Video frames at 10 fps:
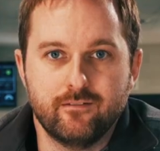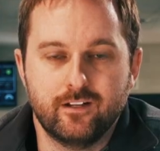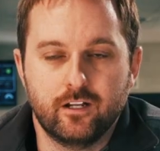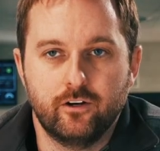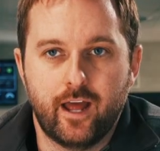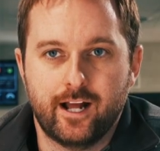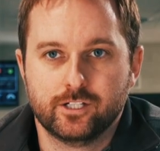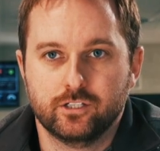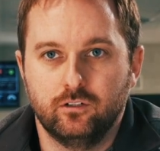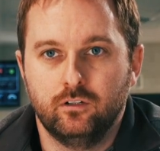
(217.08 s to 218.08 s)
even
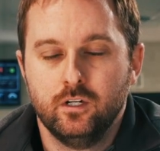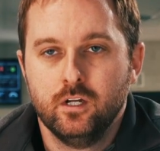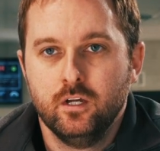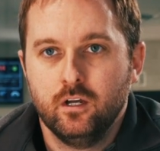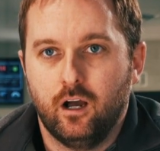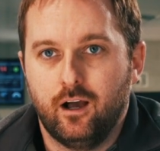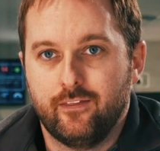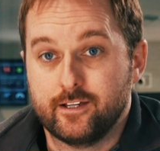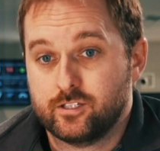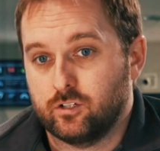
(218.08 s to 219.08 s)
international.
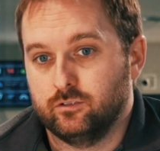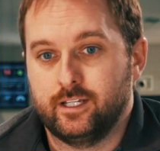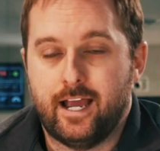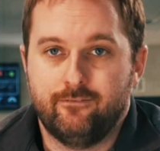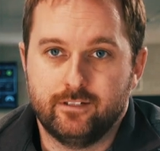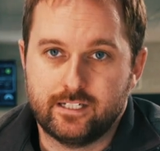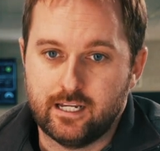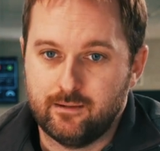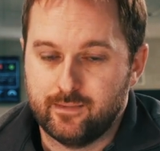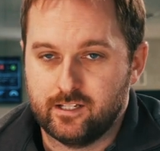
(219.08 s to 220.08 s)
They certainly have the
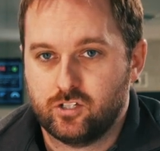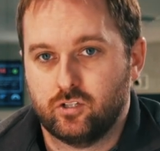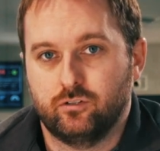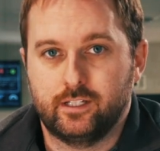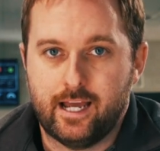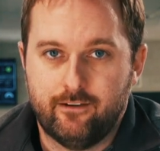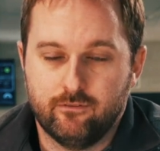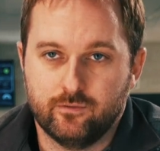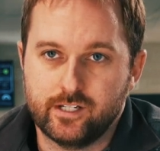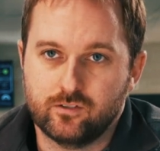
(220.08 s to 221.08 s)
team. They certainly have
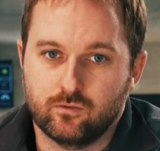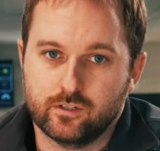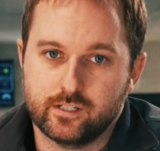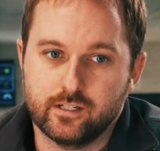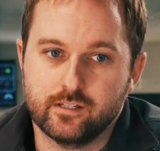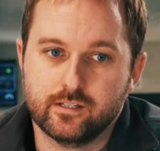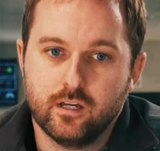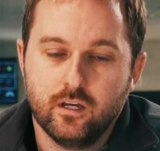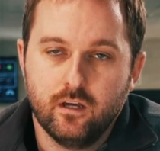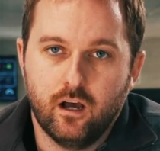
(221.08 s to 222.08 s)
the resources.
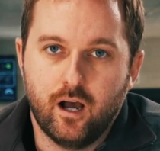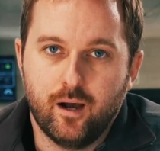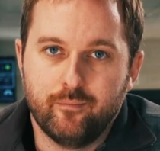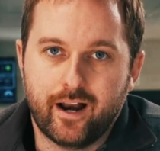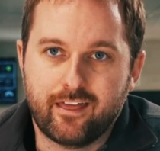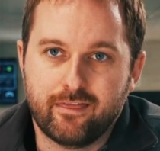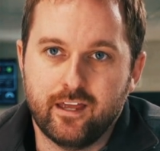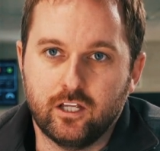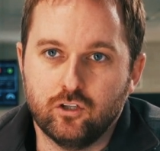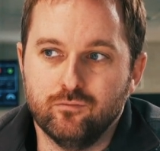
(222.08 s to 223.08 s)
But I
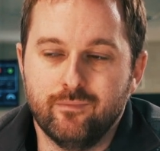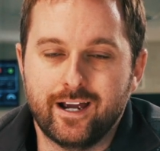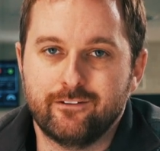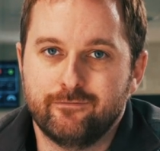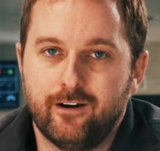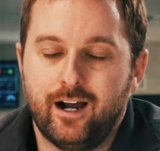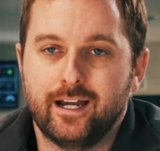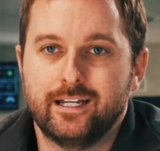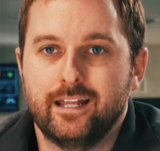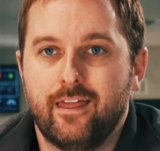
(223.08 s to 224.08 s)
think you might
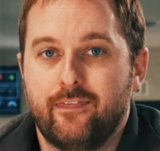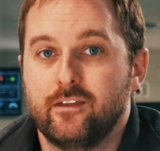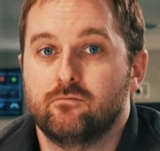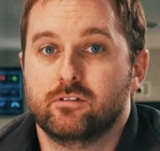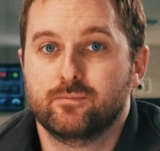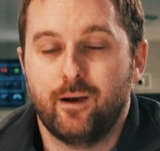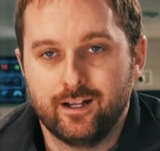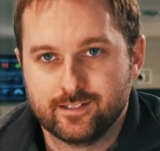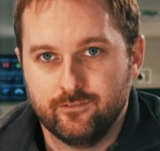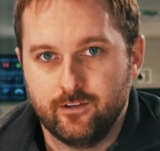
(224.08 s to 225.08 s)
find that the
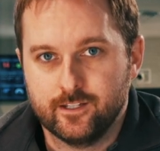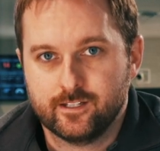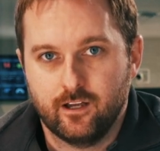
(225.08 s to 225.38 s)
responsiveness